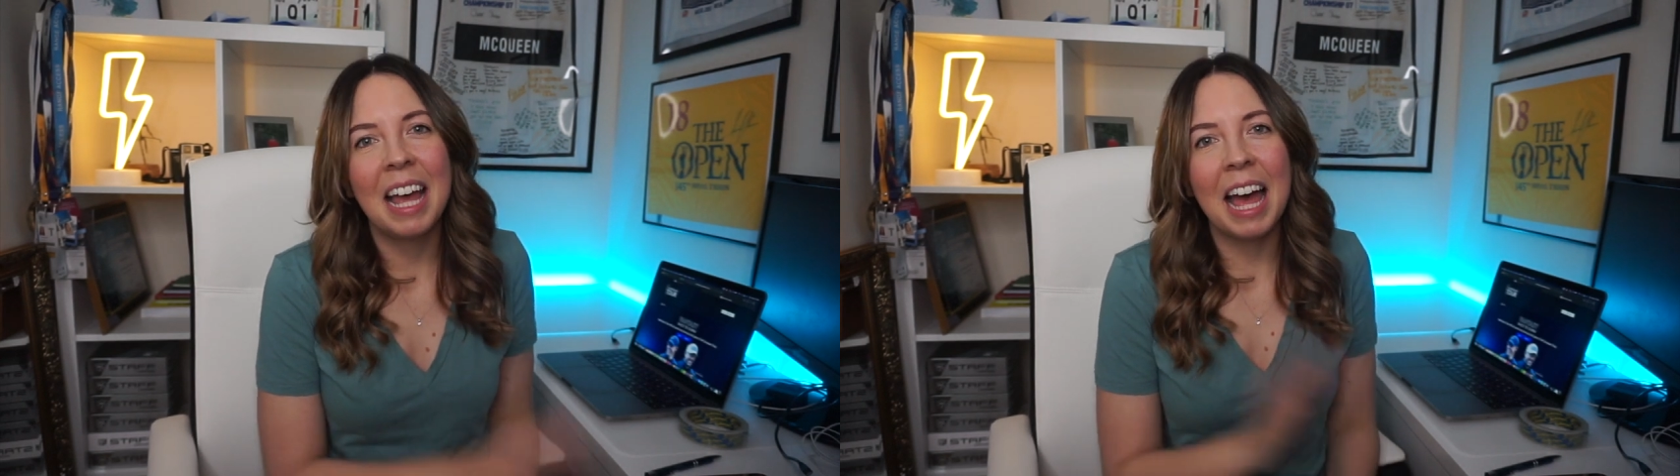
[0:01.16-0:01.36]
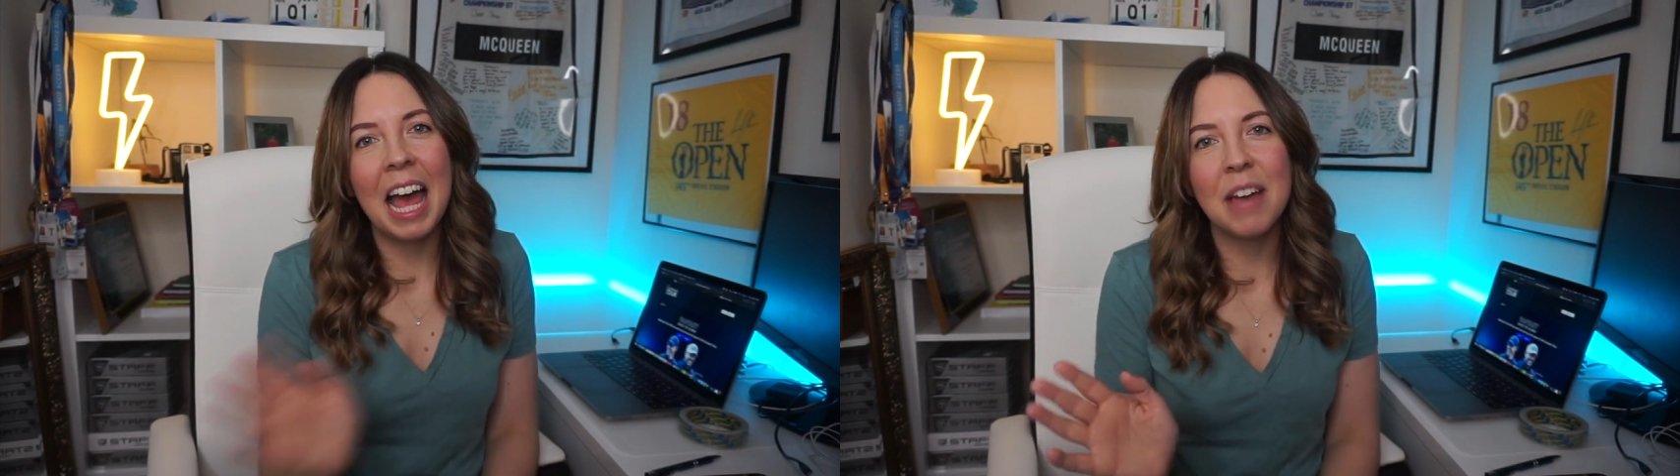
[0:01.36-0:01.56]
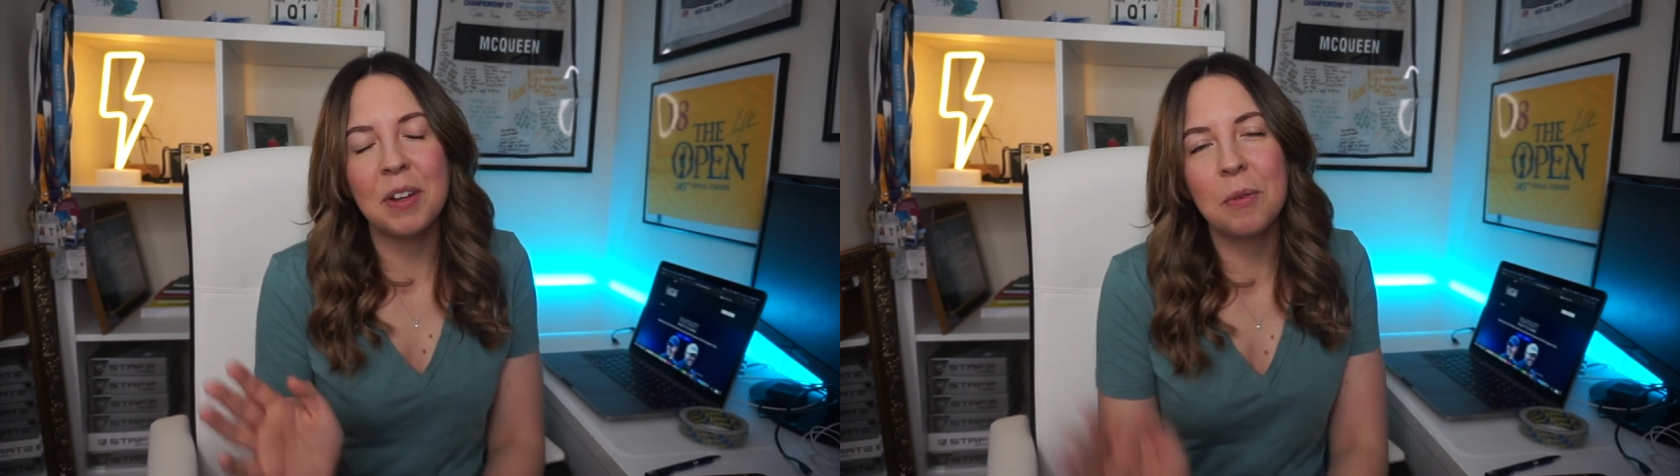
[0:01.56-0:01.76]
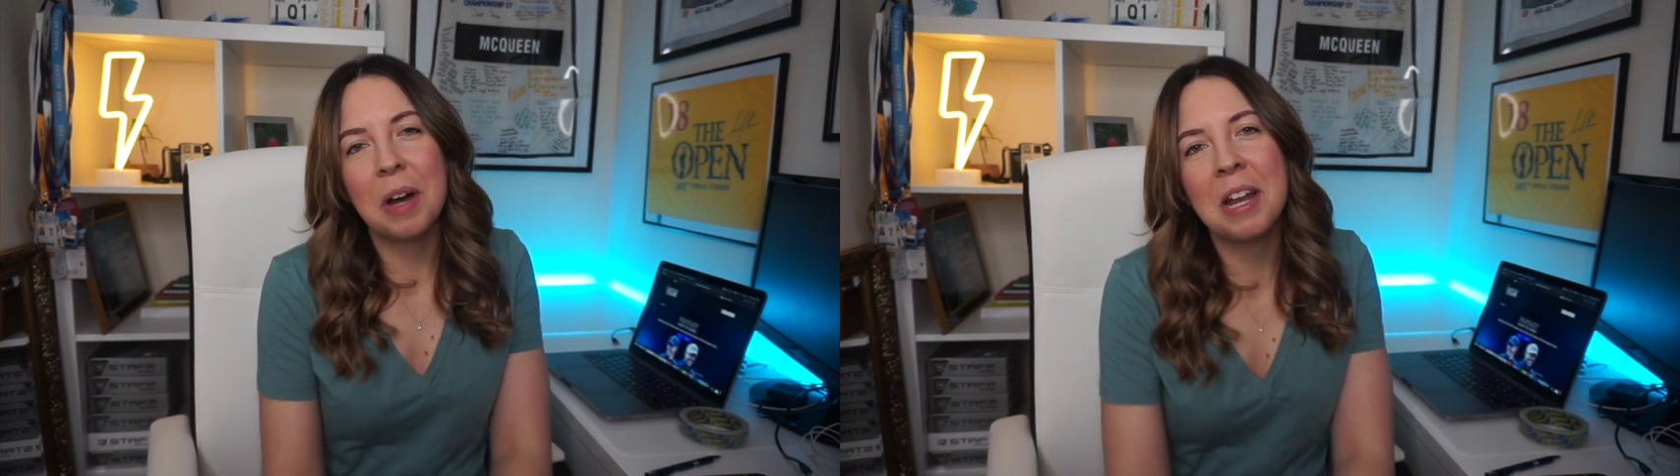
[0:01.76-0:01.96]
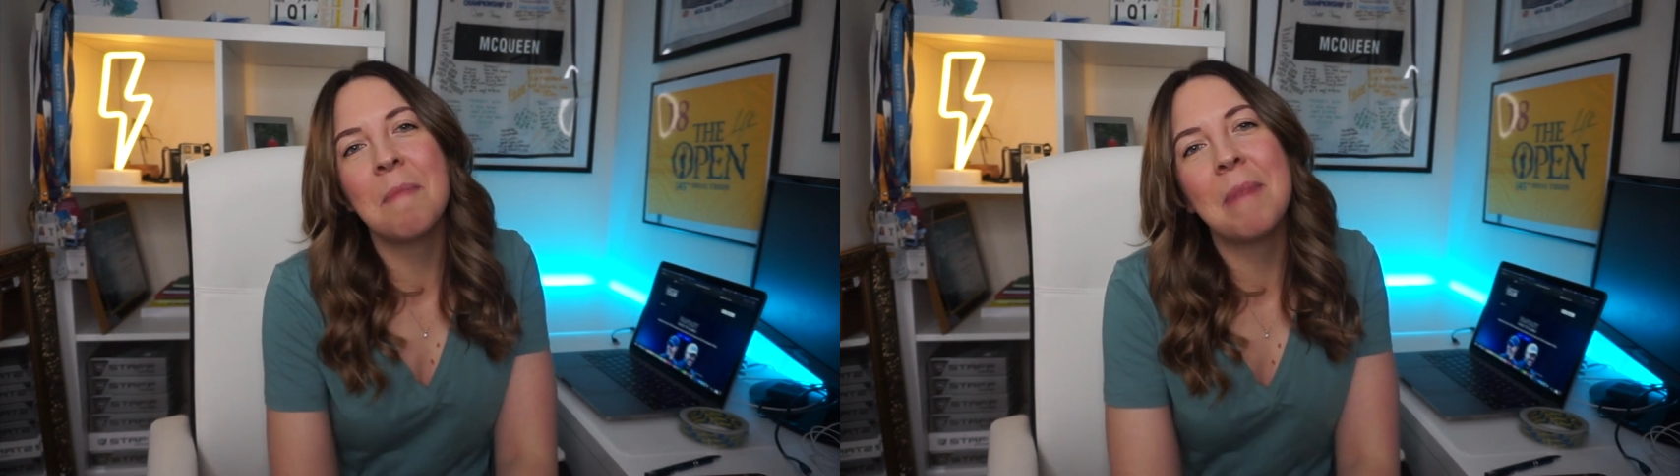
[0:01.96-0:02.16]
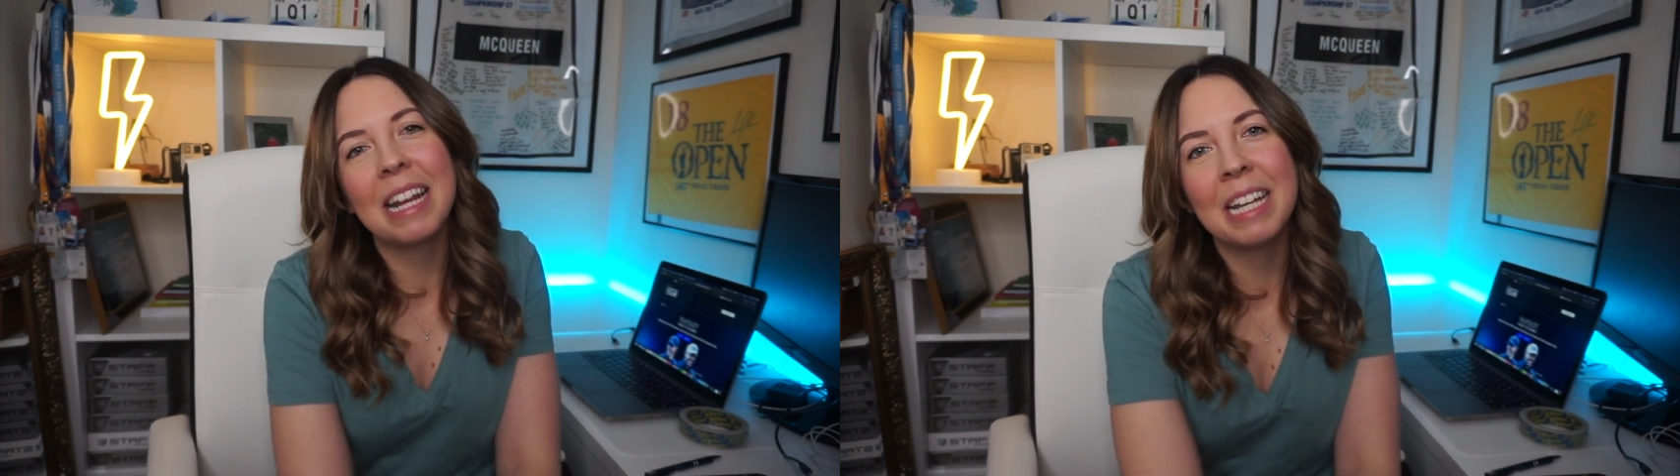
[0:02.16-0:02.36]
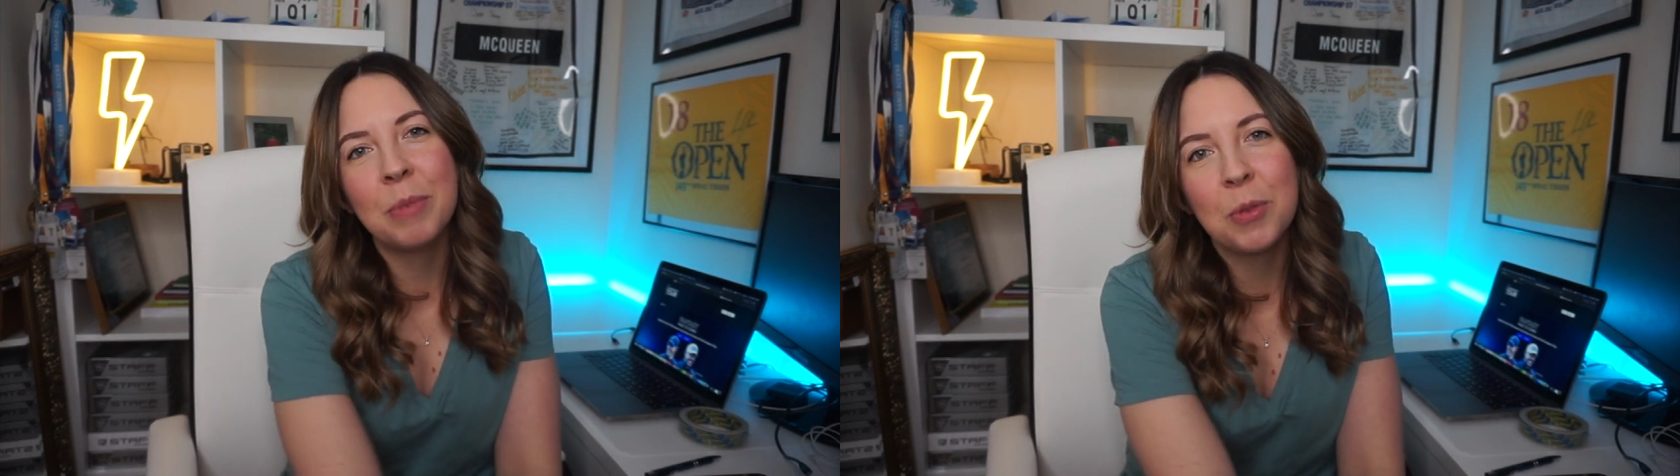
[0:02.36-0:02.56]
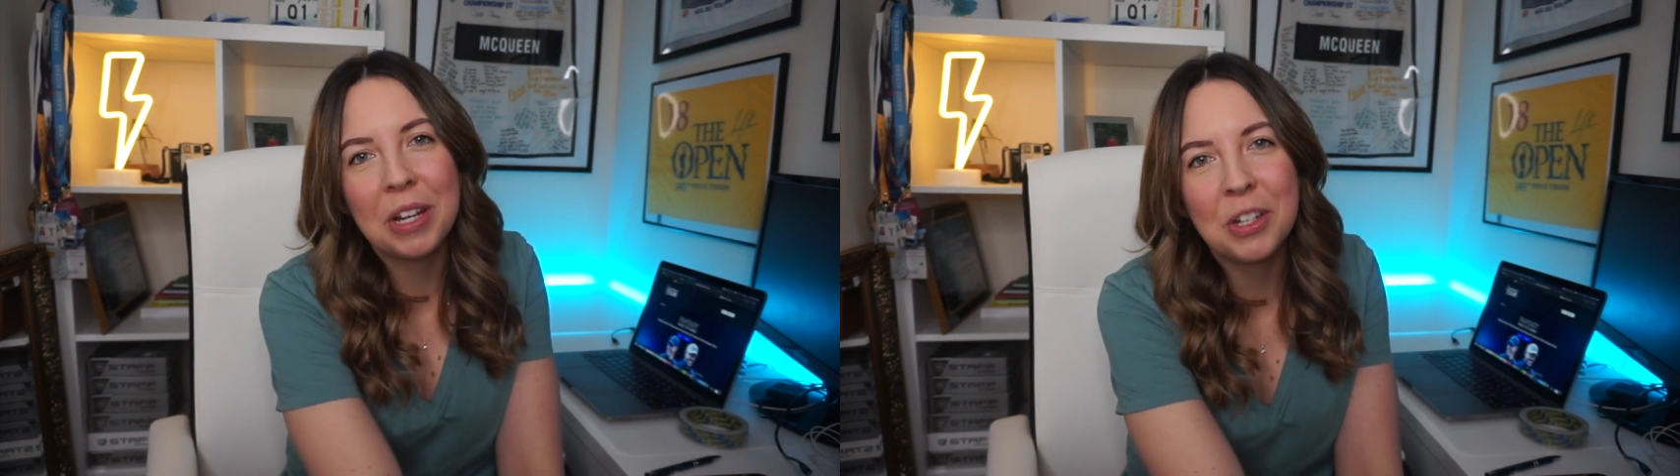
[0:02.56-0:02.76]
Hi everyone, my
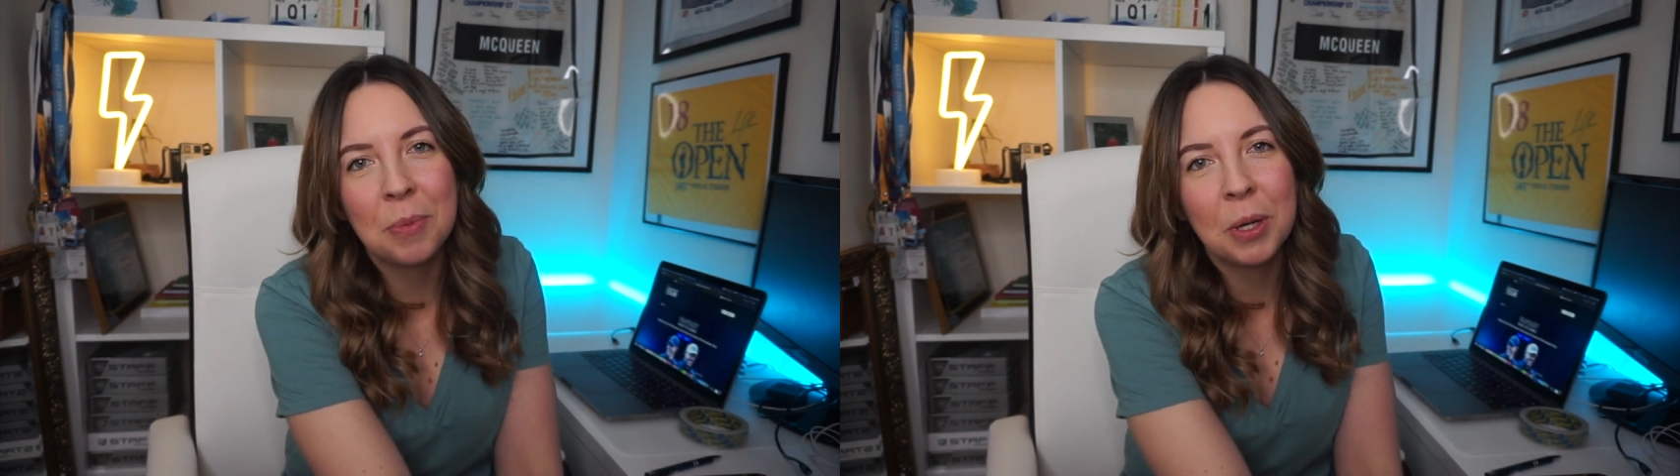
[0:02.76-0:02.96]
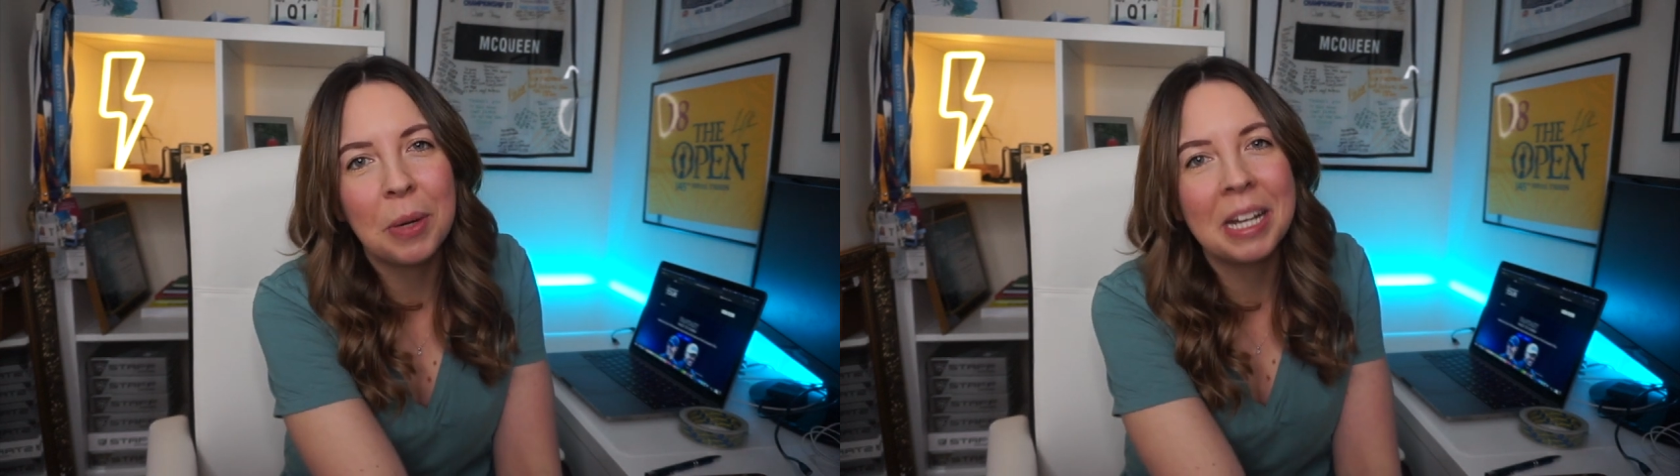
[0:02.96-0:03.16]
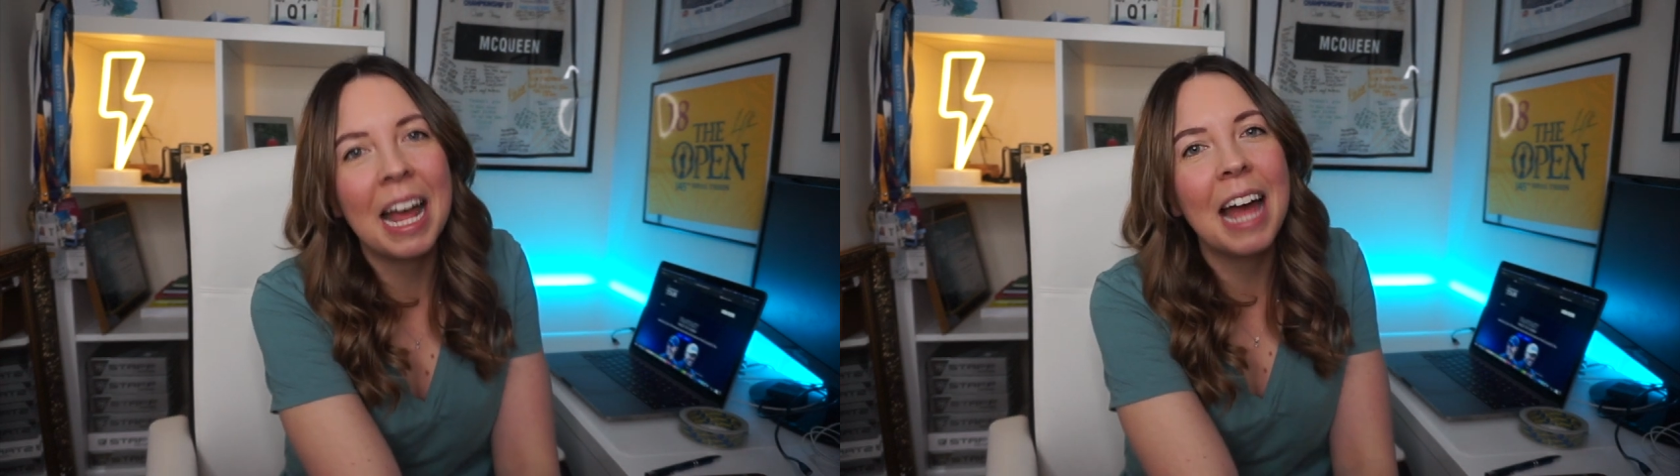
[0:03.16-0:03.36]
name is Rachel McQueen